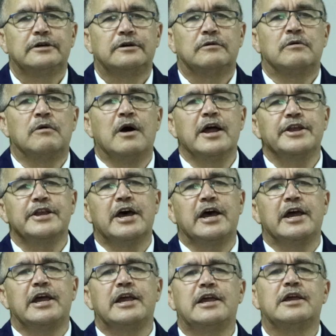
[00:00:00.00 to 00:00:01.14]
One
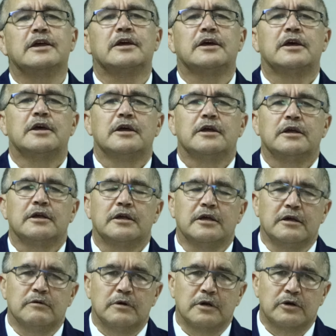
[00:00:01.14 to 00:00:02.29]
day
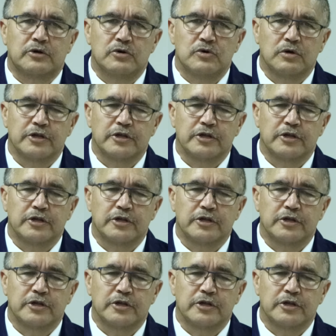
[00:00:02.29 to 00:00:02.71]
He will rule